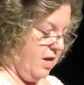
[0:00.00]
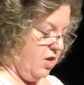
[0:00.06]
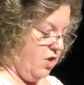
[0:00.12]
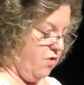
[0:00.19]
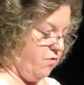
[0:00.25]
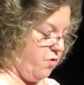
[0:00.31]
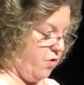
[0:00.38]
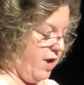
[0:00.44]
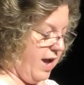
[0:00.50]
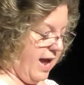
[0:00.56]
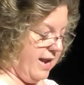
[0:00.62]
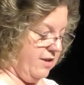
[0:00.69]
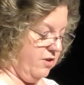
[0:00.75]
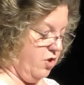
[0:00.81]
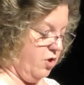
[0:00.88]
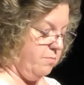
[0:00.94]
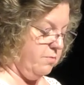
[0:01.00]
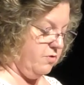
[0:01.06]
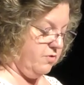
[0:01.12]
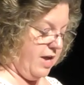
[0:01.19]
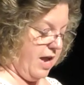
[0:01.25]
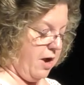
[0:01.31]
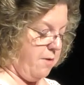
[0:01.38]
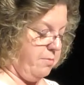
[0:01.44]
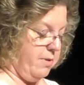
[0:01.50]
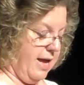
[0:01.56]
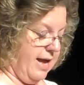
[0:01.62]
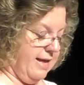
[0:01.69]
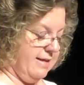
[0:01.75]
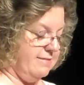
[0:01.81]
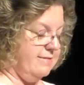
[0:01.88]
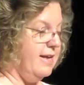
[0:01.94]
You've created numerous care
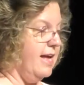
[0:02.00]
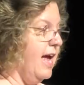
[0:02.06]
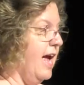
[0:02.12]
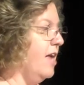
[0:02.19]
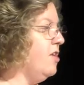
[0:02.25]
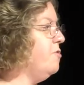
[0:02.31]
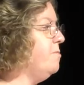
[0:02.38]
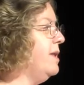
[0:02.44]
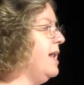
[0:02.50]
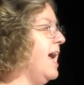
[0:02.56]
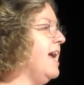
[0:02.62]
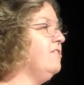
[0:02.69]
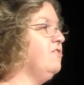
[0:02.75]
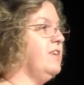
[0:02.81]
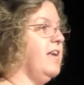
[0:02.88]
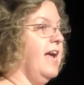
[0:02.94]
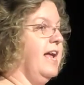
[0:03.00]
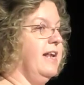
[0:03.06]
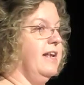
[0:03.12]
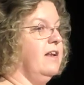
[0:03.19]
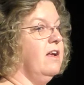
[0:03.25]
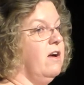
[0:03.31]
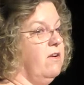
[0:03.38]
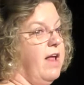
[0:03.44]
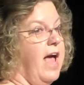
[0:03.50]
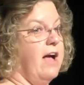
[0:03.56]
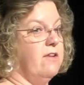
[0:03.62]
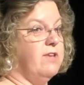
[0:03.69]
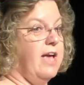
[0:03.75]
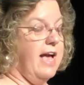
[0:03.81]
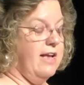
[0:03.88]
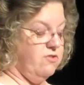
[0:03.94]
plans, and you've been educated on how
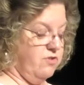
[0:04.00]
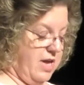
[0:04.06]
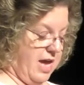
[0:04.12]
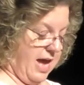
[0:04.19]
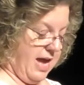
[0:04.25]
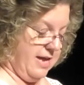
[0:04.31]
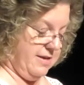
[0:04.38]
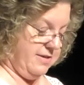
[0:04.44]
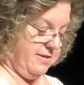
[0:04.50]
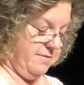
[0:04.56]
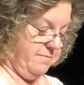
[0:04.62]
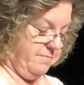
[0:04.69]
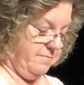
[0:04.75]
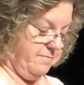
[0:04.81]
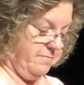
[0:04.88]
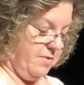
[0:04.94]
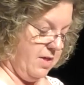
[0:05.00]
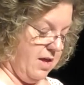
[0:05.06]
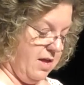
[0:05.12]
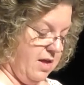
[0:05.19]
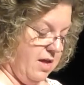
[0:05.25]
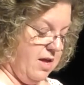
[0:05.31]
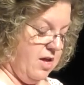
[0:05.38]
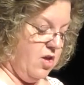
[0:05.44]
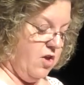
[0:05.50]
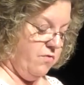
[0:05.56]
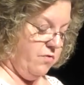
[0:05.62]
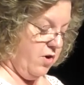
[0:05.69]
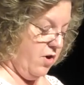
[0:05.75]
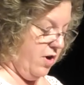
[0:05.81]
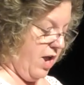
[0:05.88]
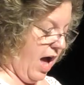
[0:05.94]
to educate. You've
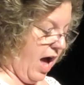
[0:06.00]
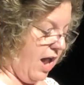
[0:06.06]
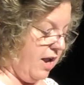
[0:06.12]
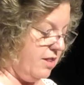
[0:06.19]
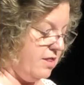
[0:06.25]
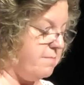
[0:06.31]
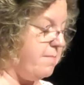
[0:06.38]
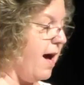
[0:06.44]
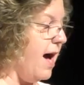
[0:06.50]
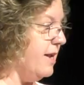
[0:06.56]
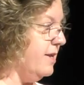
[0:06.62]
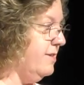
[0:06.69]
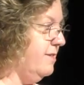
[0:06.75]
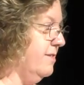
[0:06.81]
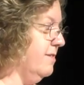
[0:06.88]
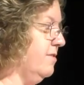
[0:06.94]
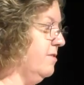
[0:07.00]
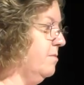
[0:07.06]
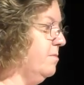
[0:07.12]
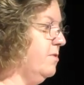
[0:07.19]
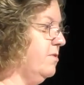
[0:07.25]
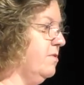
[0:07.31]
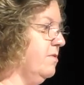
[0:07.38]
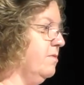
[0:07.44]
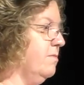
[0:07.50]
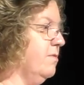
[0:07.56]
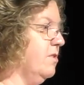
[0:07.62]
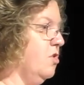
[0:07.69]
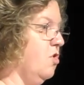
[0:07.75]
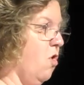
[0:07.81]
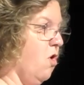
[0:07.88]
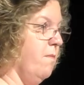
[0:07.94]
learned all of the body systems,
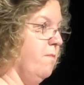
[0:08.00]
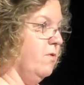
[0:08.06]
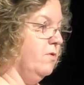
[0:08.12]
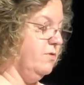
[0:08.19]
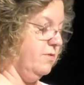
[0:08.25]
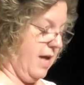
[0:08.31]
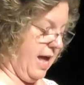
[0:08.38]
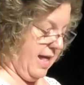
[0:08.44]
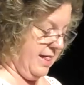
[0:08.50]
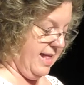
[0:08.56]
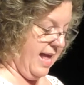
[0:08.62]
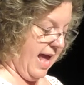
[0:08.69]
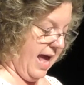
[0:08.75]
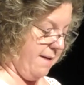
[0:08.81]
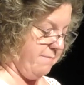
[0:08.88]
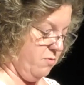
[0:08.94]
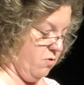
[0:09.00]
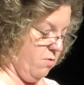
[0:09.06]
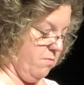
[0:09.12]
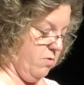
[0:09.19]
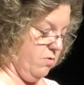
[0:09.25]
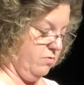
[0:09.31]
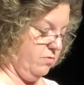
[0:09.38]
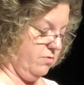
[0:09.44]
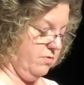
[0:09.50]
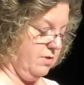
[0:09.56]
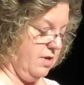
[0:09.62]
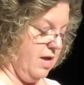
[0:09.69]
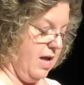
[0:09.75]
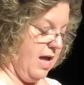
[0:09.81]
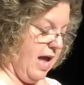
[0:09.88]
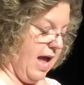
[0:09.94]
the normals and the abnormals,
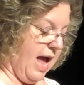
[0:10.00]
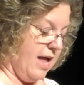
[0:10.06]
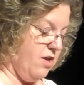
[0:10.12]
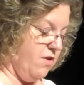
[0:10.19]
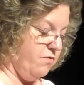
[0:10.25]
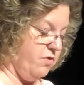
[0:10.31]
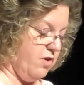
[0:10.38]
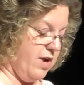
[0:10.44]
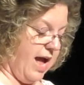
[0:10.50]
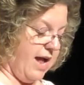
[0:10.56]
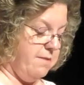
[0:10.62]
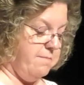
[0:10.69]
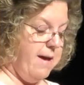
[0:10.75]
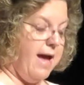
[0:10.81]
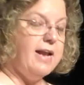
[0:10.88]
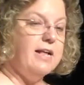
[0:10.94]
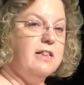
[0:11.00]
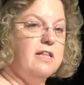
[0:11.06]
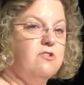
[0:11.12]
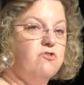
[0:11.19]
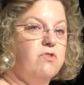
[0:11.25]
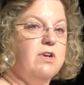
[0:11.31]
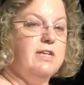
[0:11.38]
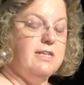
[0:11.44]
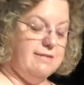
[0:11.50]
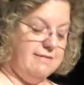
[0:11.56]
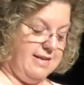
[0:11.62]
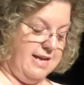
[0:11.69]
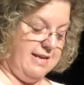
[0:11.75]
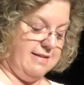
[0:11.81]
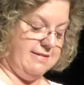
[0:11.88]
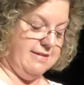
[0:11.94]
and you've learned how to medically treat
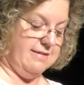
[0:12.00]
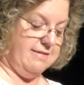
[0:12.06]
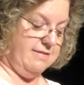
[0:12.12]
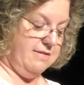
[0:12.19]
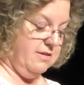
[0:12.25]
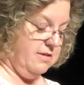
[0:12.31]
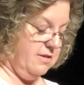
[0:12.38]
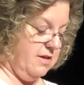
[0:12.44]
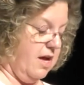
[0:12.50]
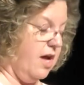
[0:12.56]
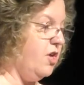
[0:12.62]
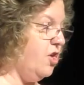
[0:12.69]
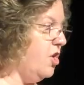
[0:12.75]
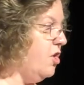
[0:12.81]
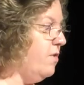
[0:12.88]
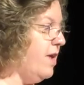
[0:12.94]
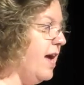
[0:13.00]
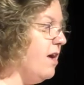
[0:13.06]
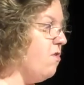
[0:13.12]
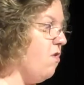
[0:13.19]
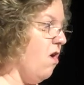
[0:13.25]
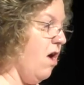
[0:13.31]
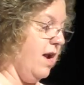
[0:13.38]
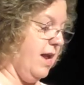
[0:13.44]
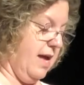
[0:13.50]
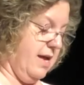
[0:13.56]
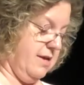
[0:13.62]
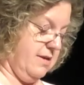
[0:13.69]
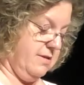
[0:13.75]
diseases, acute and chronic.